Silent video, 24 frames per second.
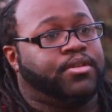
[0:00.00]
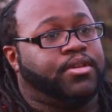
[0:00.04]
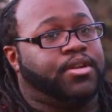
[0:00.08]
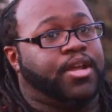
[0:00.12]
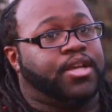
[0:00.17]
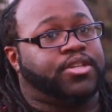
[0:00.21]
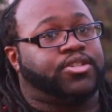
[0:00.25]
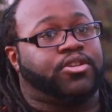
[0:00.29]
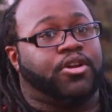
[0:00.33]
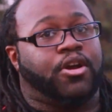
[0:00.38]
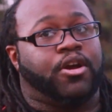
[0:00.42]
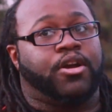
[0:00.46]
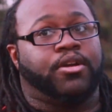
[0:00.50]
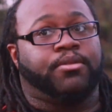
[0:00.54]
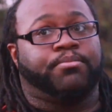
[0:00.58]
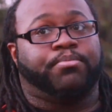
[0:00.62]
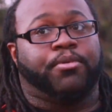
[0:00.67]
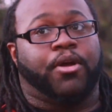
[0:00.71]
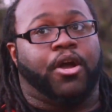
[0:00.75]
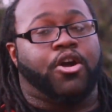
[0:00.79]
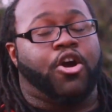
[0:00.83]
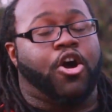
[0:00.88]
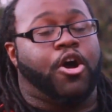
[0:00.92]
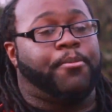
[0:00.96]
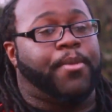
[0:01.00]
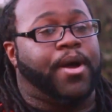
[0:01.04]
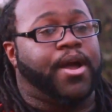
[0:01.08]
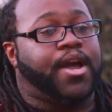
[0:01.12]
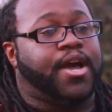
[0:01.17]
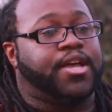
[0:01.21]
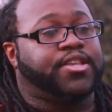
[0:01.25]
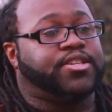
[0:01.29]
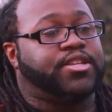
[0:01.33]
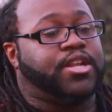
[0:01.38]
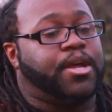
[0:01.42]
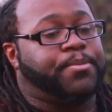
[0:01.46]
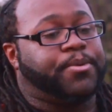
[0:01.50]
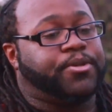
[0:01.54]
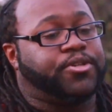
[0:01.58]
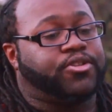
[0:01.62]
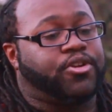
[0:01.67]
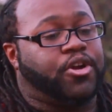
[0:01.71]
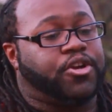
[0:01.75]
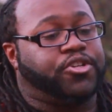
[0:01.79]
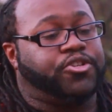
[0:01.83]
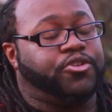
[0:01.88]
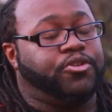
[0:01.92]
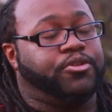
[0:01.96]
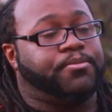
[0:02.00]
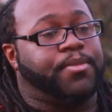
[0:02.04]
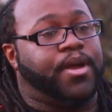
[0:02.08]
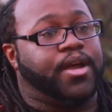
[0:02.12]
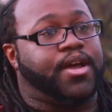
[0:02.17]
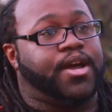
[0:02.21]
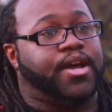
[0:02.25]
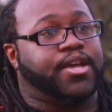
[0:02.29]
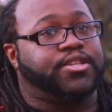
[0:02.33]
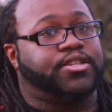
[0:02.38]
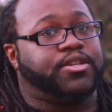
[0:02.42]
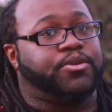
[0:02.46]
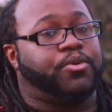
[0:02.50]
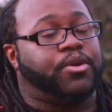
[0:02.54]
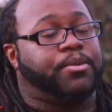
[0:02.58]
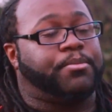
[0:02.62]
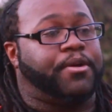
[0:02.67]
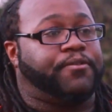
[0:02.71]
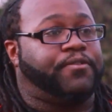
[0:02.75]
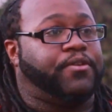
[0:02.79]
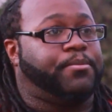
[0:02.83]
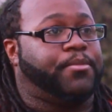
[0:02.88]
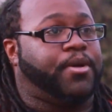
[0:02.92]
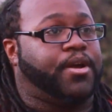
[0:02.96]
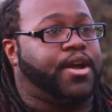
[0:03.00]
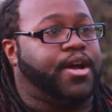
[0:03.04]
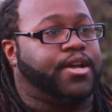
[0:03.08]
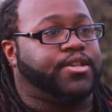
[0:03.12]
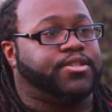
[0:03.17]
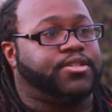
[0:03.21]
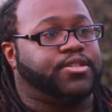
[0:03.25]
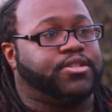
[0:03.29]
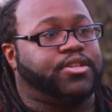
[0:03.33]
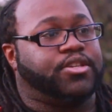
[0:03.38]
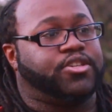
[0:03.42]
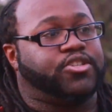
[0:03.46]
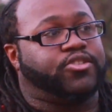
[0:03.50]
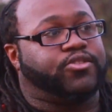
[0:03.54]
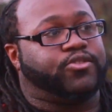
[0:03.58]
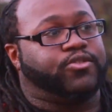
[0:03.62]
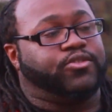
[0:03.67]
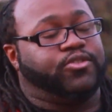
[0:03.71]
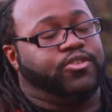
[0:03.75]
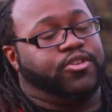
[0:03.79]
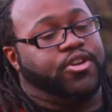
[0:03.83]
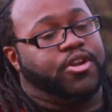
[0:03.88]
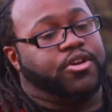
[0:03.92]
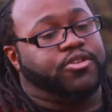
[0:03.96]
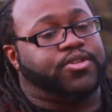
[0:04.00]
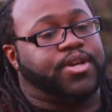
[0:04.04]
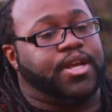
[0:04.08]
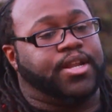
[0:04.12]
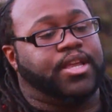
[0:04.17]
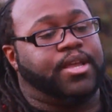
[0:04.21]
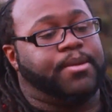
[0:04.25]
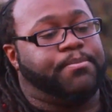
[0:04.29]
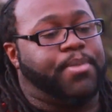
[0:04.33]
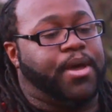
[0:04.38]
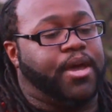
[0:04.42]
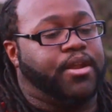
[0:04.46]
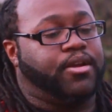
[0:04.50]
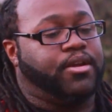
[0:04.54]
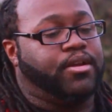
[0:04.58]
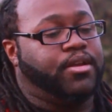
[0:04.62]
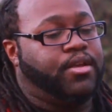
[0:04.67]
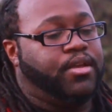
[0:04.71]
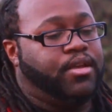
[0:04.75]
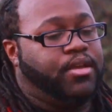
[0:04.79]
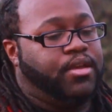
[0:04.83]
And I called my cousin up and started shooting my cousin, one of my female cousins, and, tried to get better.